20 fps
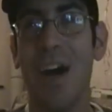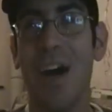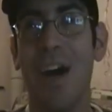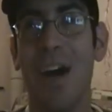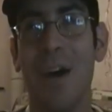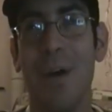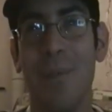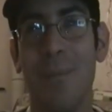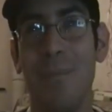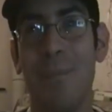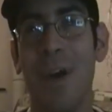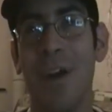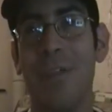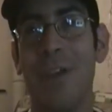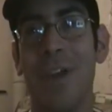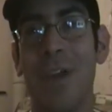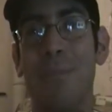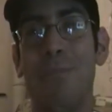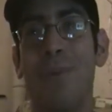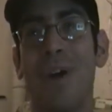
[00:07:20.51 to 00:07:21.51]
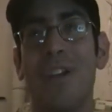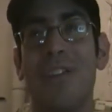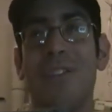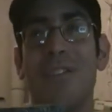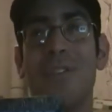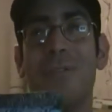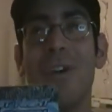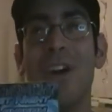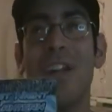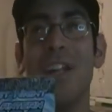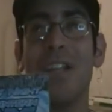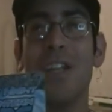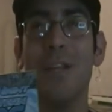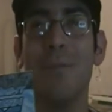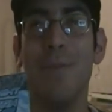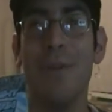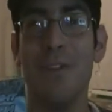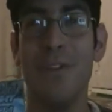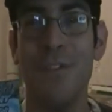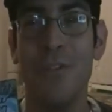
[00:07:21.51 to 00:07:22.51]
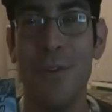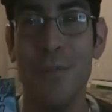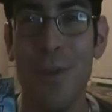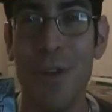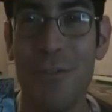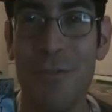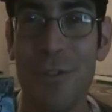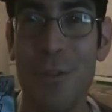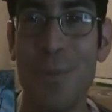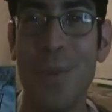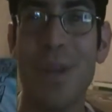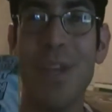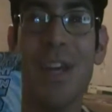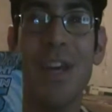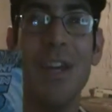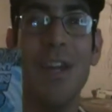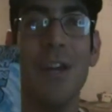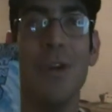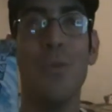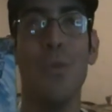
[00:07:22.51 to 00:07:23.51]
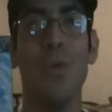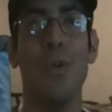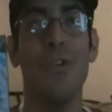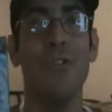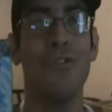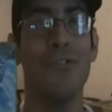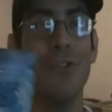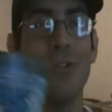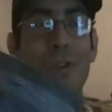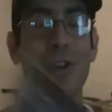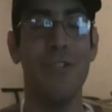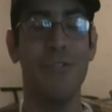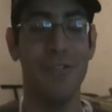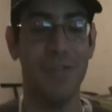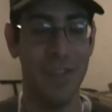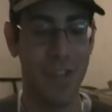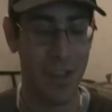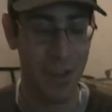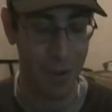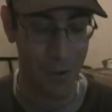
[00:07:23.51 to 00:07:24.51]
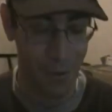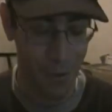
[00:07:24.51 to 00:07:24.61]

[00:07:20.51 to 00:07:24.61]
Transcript: I think it putzes around a little bit too much in the beginning with stories of dead